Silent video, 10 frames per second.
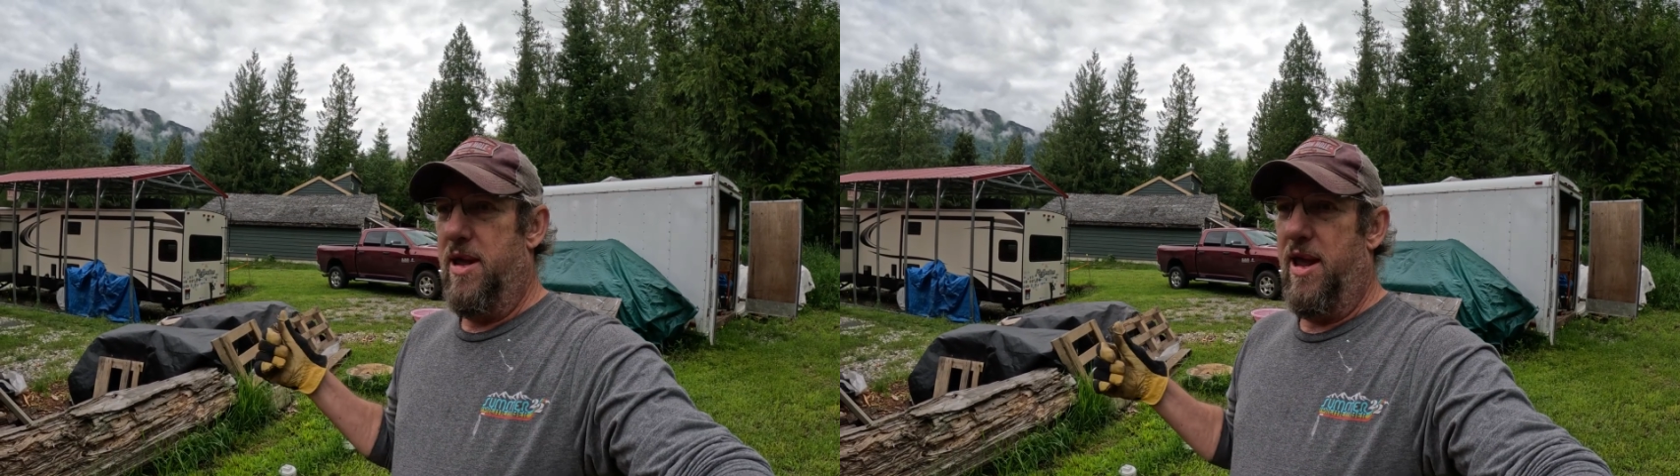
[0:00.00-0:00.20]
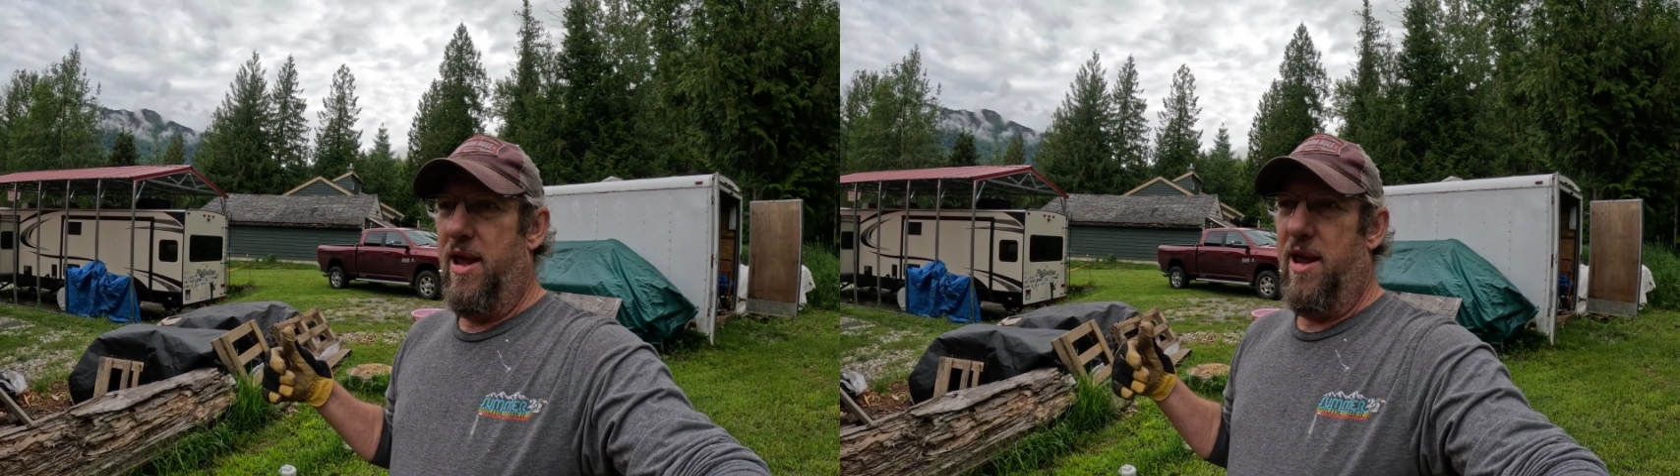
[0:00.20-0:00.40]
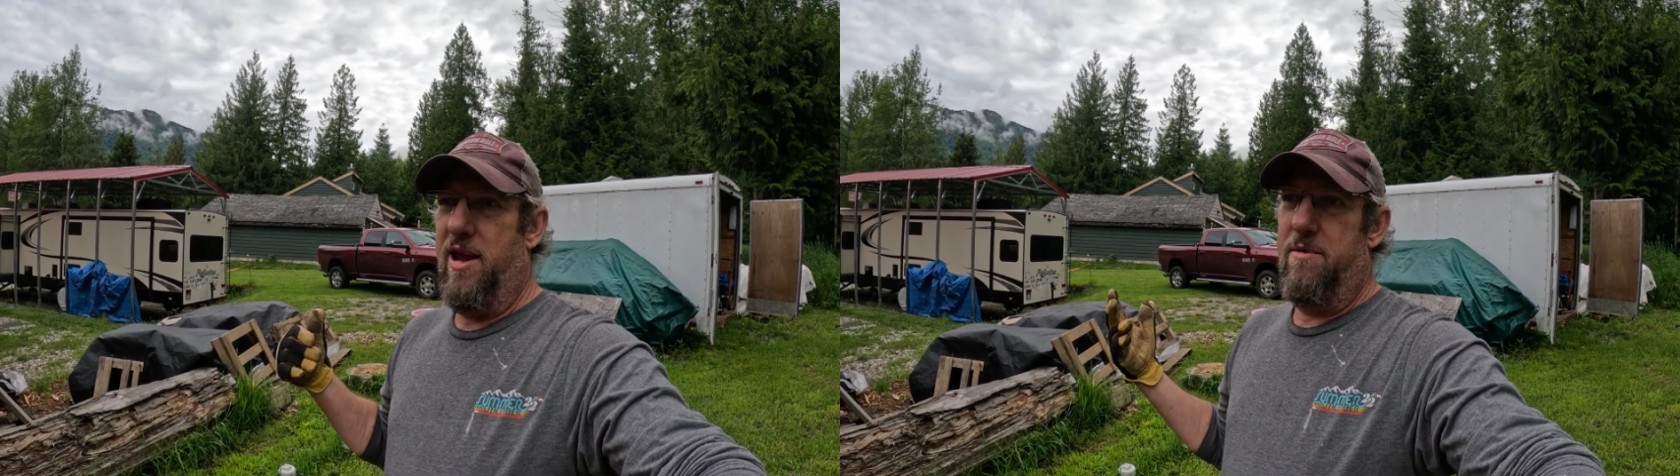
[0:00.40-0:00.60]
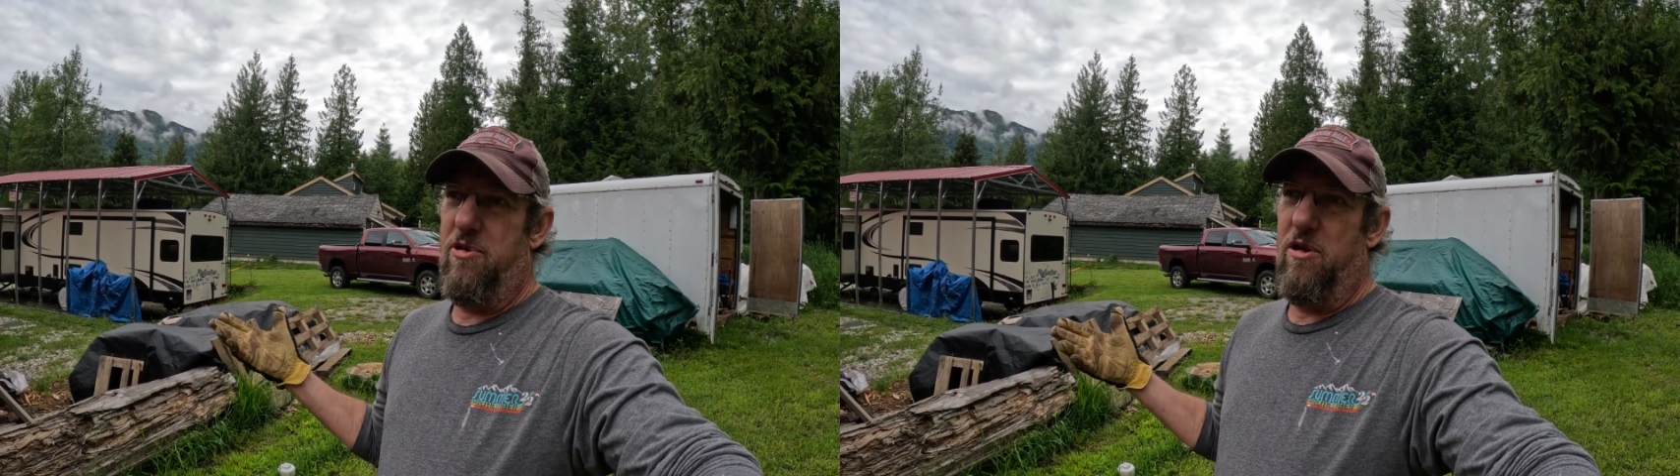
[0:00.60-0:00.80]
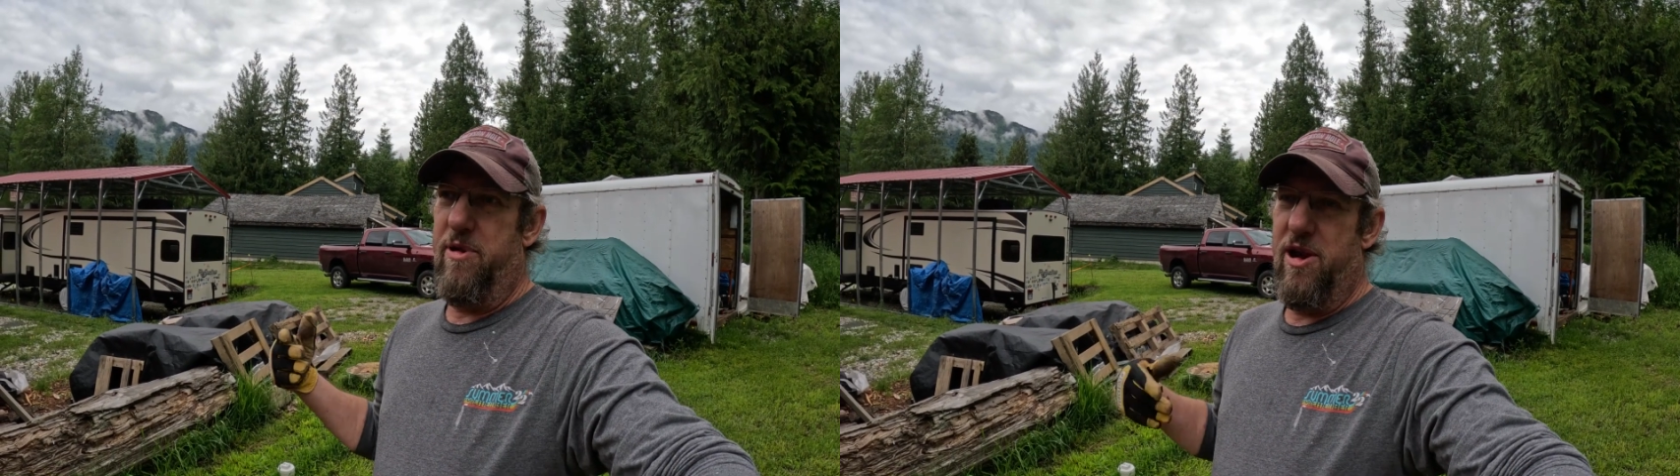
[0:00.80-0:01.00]
And
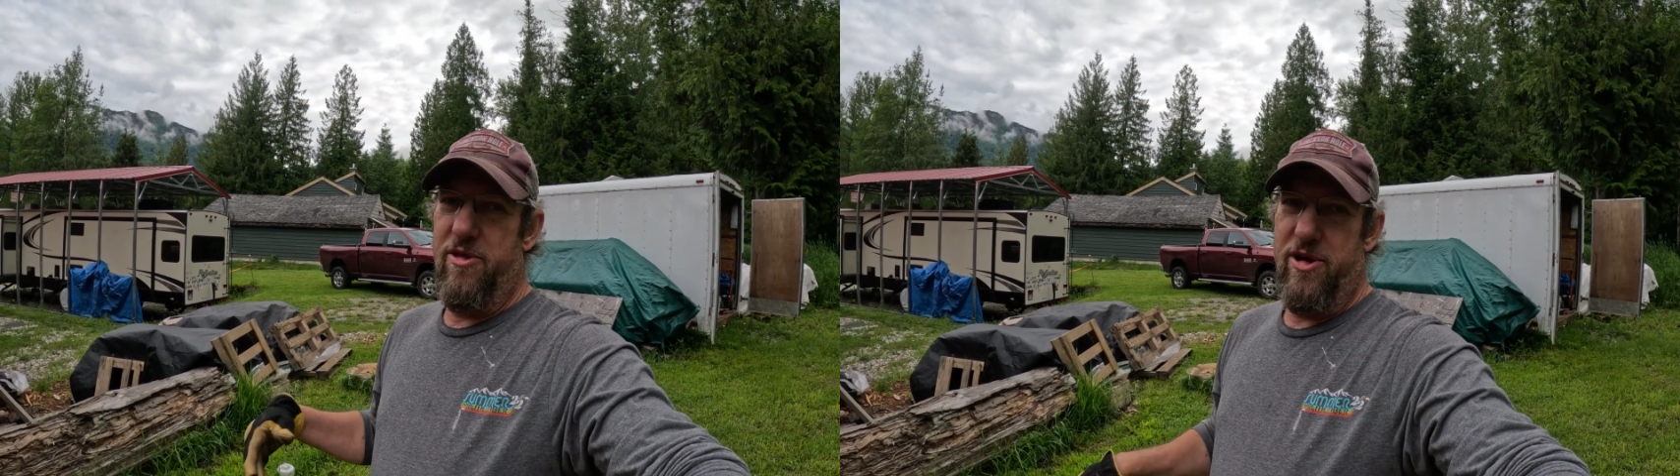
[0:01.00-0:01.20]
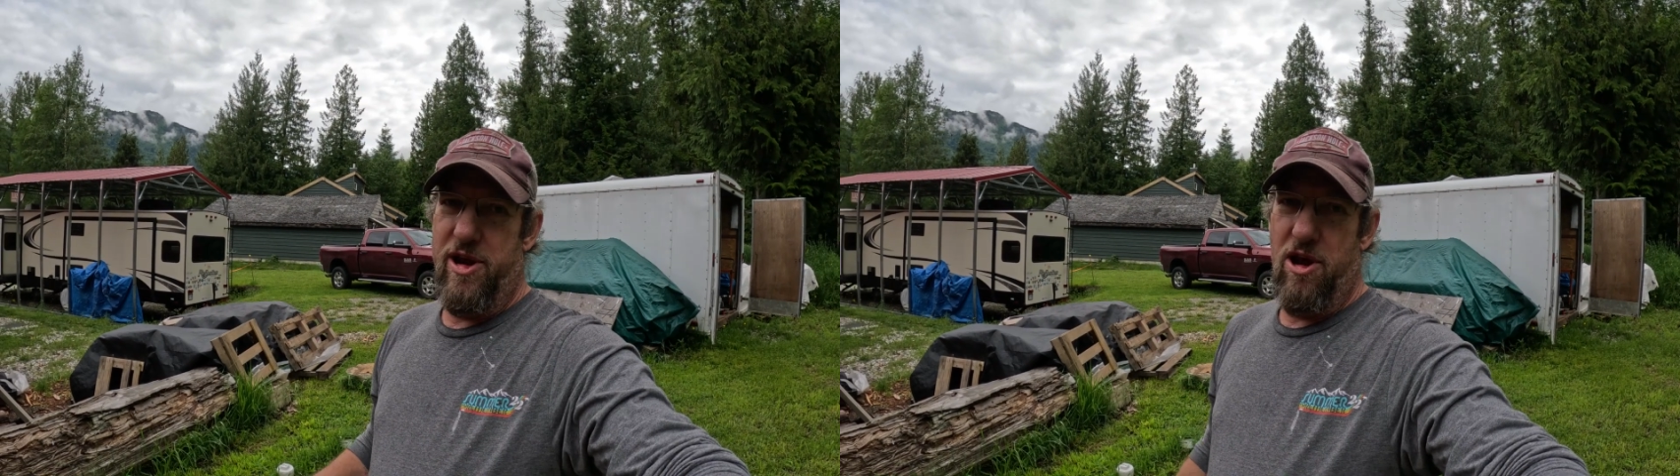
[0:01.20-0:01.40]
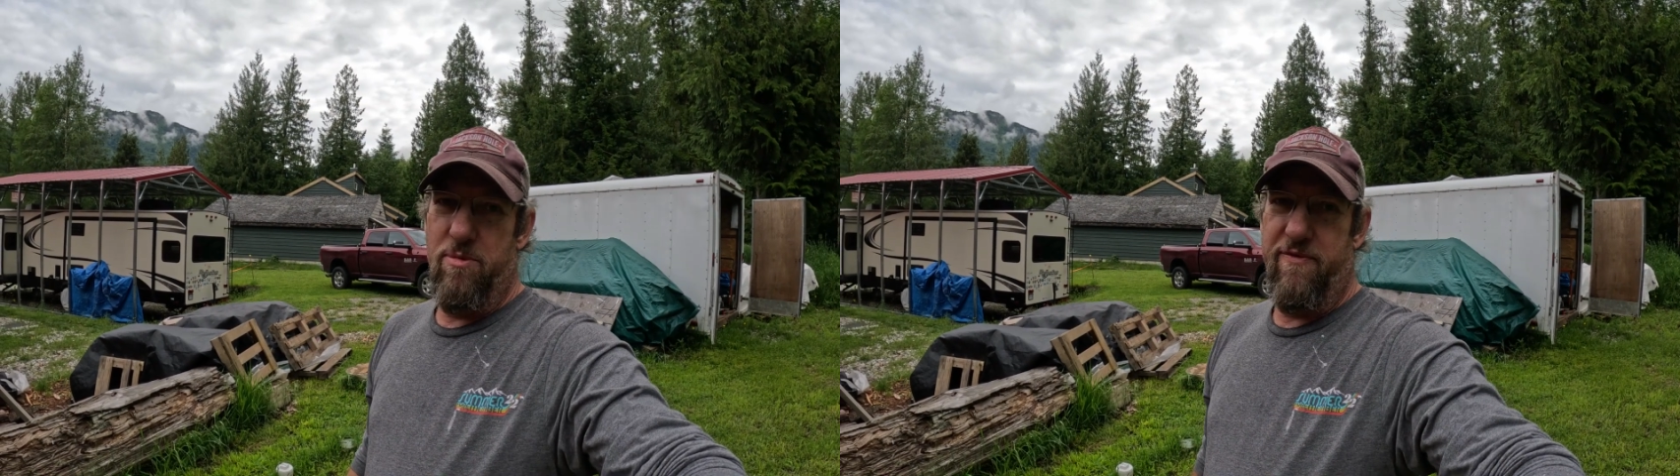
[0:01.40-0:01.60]
probably be another year